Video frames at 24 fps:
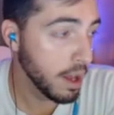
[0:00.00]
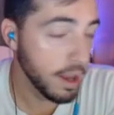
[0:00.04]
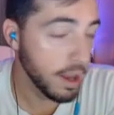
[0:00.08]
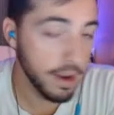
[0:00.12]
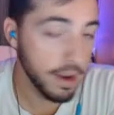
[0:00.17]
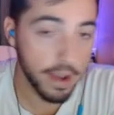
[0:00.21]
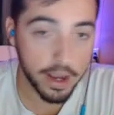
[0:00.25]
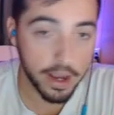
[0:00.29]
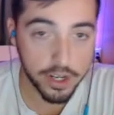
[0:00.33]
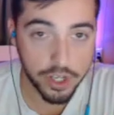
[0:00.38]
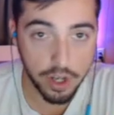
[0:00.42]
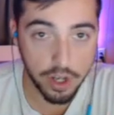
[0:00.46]

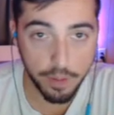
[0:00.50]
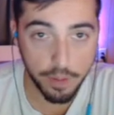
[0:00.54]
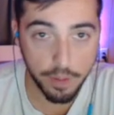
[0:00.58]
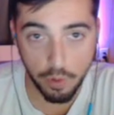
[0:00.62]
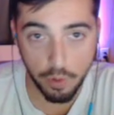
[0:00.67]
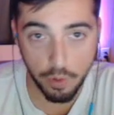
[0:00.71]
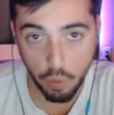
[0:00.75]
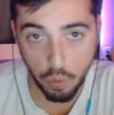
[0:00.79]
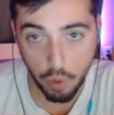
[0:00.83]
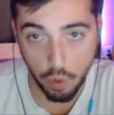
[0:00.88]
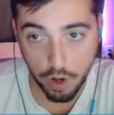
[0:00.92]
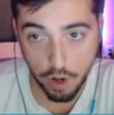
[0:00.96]
Next up,
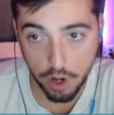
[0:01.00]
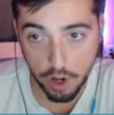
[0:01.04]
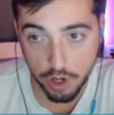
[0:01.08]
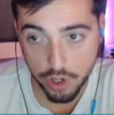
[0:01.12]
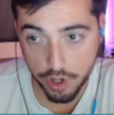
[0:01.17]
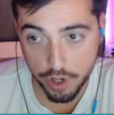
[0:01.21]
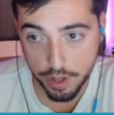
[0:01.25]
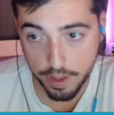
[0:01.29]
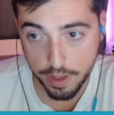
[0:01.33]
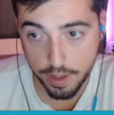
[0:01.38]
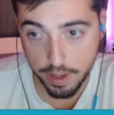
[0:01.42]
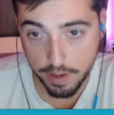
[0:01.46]

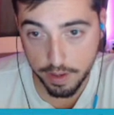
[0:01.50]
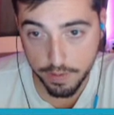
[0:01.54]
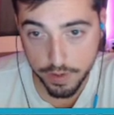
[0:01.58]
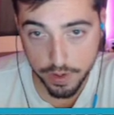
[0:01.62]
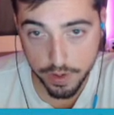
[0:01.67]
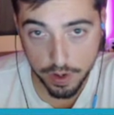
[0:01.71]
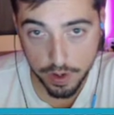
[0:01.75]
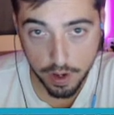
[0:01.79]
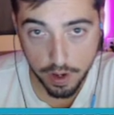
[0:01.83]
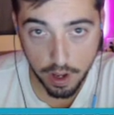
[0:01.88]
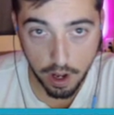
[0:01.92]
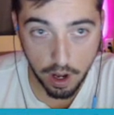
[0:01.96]
100
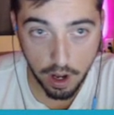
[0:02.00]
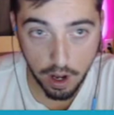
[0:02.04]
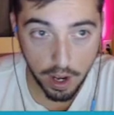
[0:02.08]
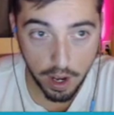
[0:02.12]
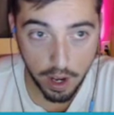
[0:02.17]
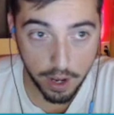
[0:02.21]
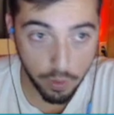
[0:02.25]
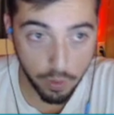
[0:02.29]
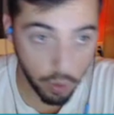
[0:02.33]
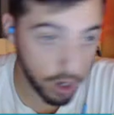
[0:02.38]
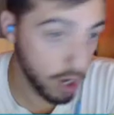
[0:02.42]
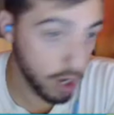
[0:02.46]
Thieves. Uh,
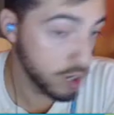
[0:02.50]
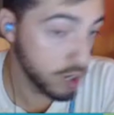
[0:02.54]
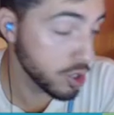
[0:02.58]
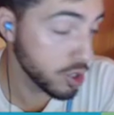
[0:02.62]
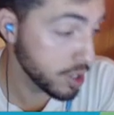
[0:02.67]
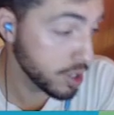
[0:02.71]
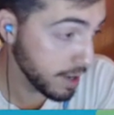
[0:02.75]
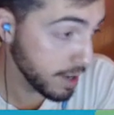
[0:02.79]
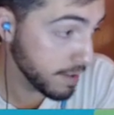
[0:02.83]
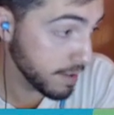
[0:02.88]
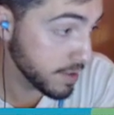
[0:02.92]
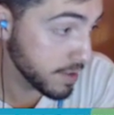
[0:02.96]
and
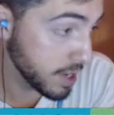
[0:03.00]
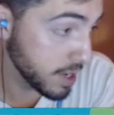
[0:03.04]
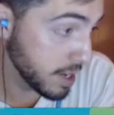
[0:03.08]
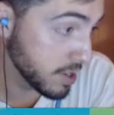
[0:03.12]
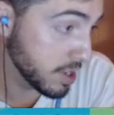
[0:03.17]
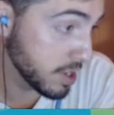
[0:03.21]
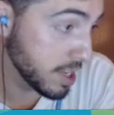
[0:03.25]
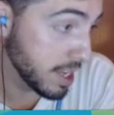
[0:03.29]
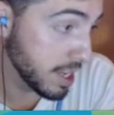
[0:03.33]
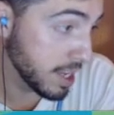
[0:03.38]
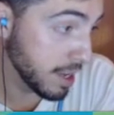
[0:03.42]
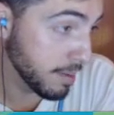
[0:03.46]
100 Thieves
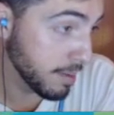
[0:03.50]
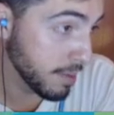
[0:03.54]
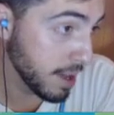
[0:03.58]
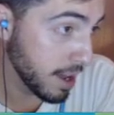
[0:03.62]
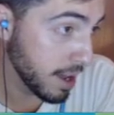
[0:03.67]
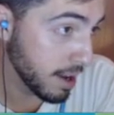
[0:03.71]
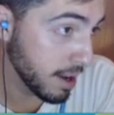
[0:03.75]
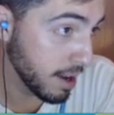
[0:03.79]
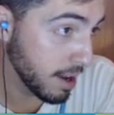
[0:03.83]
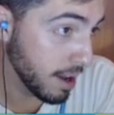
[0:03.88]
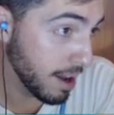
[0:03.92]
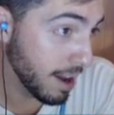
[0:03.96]
is a team
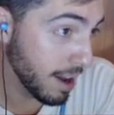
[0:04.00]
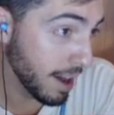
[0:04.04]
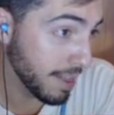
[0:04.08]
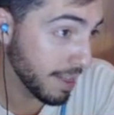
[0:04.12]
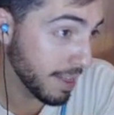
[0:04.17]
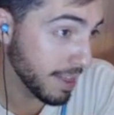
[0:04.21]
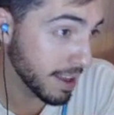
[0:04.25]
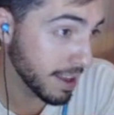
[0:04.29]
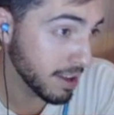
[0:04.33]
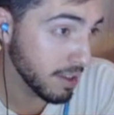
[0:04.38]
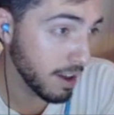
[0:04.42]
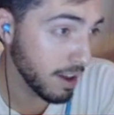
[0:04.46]
that I
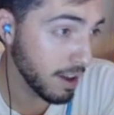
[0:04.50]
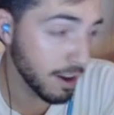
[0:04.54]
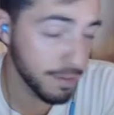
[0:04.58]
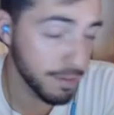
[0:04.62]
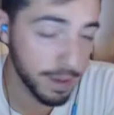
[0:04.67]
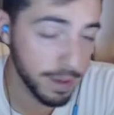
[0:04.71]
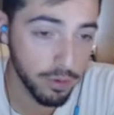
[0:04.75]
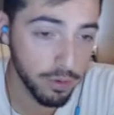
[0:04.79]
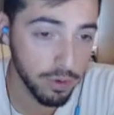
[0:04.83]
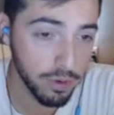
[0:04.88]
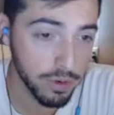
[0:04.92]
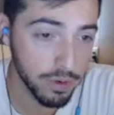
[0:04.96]
think a lot of
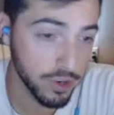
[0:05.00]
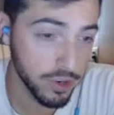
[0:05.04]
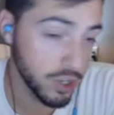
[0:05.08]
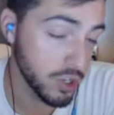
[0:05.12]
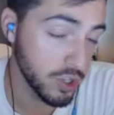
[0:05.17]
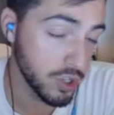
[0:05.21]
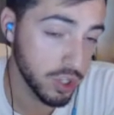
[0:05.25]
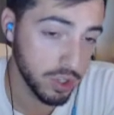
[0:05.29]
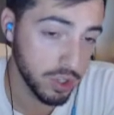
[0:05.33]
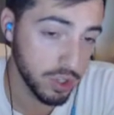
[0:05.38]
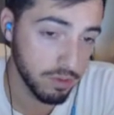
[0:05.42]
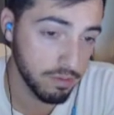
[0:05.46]
people
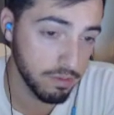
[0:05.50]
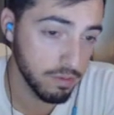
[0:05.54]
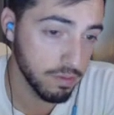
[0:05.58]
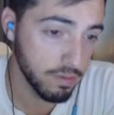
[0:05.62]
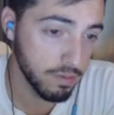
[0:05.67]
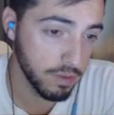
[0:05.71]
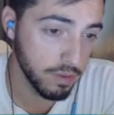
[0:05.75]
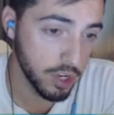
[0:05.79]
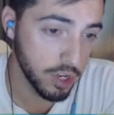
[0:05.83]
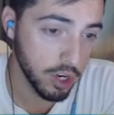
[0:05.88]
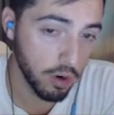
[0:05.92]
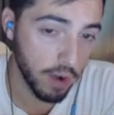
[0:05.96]
just,
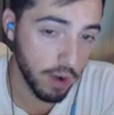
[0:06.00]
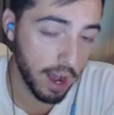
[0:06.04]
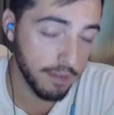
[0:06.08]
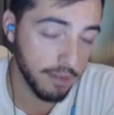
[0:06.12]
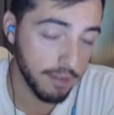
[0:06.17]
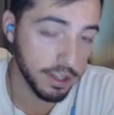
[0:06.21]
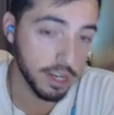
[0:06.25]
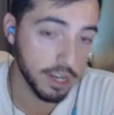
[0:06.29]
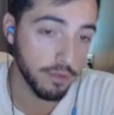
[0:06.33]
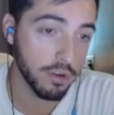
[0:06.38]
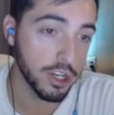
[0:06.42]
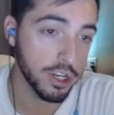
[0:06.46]
you know,
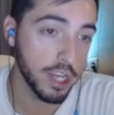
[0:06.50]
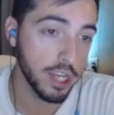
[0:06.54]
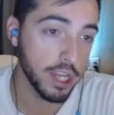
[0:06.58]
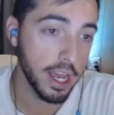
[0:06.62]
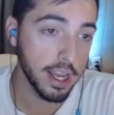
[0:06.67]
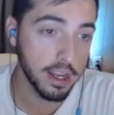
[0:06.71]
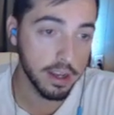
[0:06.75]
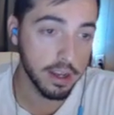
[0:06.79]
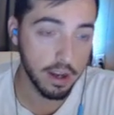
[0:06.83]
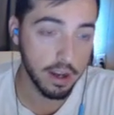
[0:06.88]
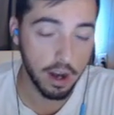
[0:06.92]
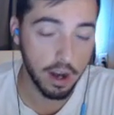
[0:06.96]
have a different
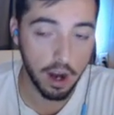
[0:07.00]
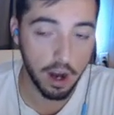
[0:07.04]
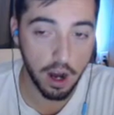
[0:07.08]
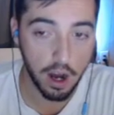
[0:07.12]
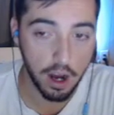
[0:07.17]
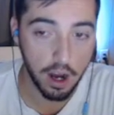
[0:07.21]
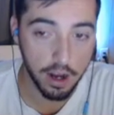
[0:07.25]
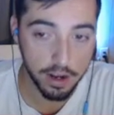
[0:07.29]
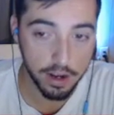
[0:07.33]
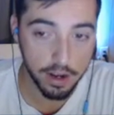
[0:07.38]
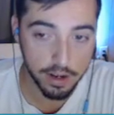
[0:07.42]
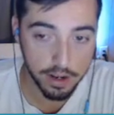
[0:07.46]
take
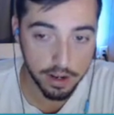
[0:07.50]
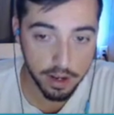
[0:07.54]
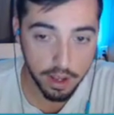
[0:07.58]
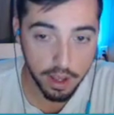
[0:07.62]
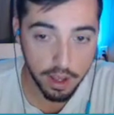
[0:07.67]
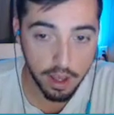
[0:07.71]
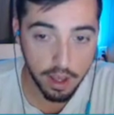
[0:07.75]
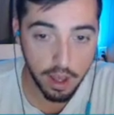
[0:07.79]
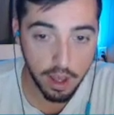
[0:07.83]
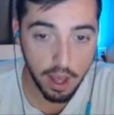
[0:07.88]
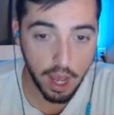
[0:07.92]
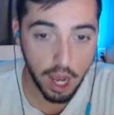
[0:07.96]
on
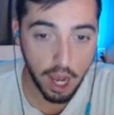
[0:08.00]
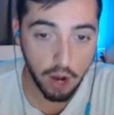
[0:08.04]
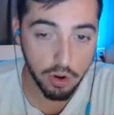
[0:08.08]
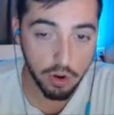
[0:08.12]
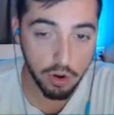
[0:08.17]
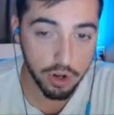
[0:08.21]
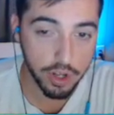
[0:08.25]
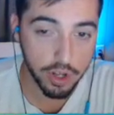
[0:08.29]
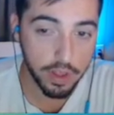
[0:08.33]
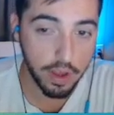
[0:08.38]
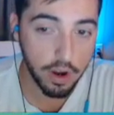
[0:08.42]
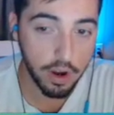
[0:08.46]
how
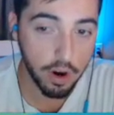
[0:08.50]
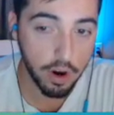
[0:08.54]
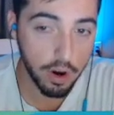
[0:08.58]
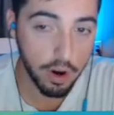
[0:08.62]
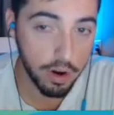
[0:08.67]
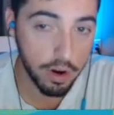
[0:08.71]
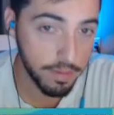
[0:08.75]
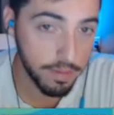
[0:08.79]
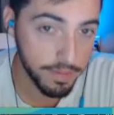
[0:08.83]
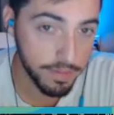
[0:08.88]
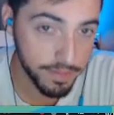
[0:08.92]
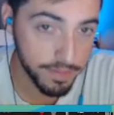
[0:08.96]
good they
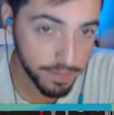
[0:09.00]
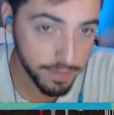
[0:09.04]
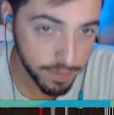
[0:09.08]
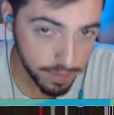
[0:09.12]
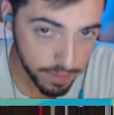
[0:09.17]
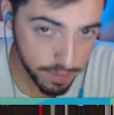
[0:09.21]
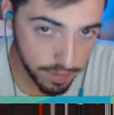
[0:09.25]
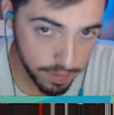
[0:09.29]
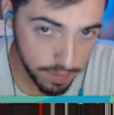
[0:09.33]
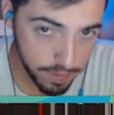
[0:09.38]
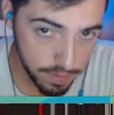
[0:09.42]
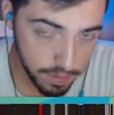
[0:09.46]
are
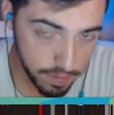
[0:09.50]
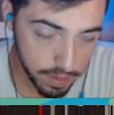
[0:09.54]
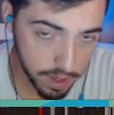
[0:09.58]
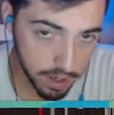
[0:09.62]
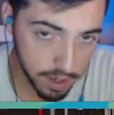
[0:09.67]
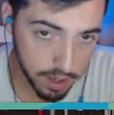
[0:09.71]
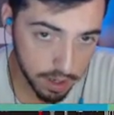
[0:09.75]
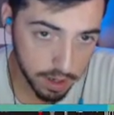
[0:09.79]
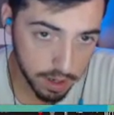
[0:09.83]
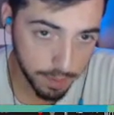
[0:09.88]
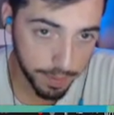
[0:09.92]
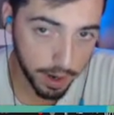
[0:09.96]

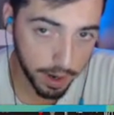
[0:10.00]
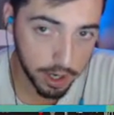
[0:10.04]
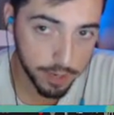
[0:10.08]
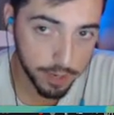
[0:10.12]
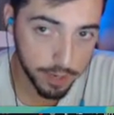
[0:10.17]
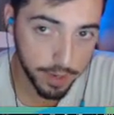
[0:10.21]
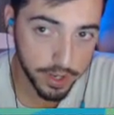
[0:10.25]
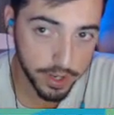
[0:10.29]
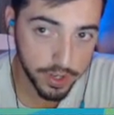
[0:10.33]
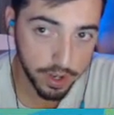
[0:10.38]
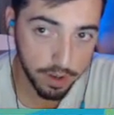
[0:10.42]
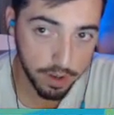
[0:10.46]
compared
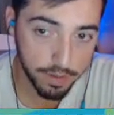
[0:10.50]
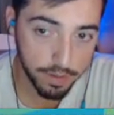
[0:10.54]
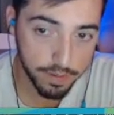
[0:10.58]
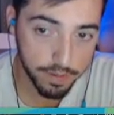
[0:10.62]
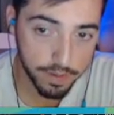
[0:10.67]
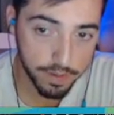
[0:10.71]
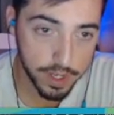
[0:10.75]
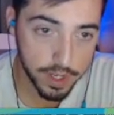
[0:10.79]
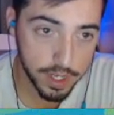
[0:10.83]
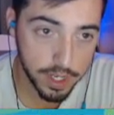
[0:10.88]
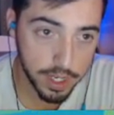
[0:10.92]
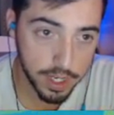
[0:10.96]
to myself
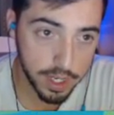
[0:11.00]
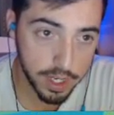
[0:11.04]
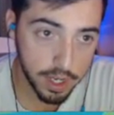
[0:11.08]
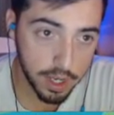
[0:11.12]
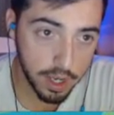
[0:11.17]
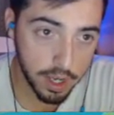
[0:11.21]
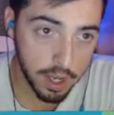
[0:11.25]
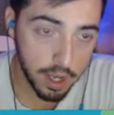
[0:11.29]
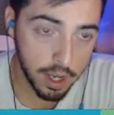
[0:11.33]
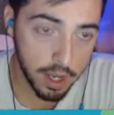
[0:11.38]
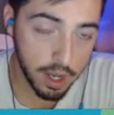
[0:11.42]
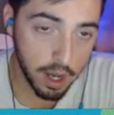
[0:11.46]

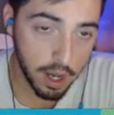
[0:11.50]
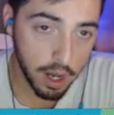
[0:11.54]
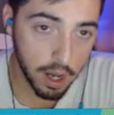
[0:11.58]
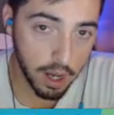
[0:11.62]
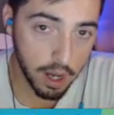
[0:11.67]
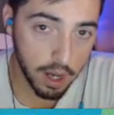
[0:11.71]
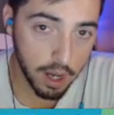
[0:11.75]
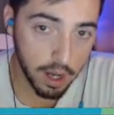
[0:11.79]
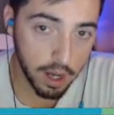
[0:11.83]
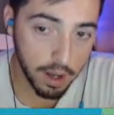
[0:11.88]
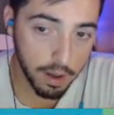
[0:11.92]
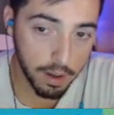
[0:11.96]

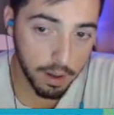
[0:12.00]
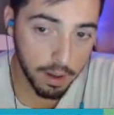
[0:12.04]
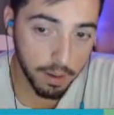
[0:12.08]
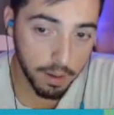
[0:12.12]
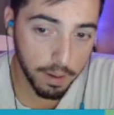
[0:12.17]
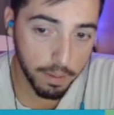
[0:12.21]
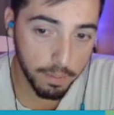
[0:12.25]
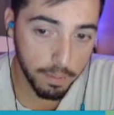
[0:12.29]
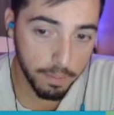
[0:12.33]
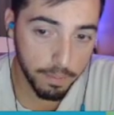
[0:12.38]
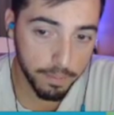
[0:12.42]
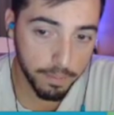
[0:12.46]

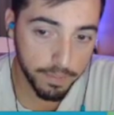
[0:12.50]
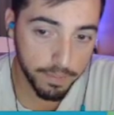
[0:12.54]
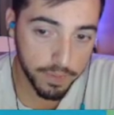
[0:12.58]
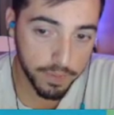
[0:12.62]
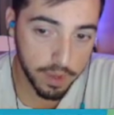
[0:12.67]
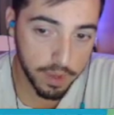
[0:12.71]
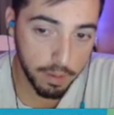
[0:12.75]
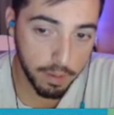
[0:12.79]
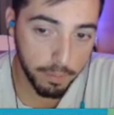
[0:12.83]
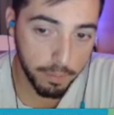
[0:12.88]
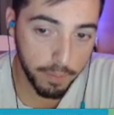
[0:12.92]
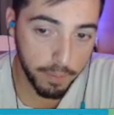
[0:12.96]
um,
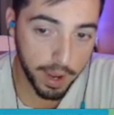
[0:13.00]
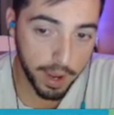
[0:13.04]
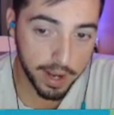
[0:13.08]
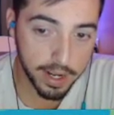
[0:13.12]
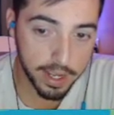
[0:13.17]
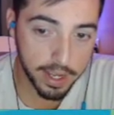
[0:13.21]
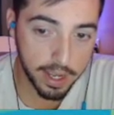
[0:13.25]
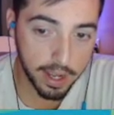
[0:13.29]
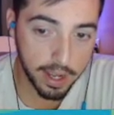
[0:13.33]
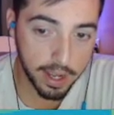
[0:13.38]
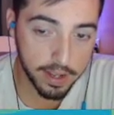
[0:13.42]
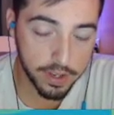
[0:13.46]
Band
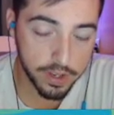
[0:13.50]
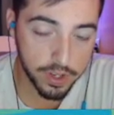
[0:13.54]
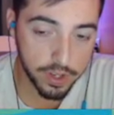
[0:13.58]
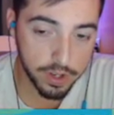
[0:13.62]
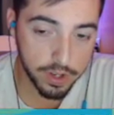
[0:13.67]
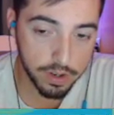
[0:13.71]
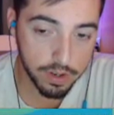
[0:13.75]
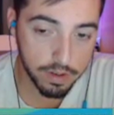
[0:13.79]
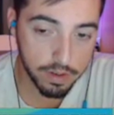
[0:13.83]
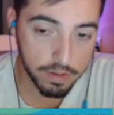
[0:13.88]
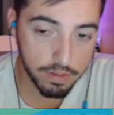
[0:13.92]
Against.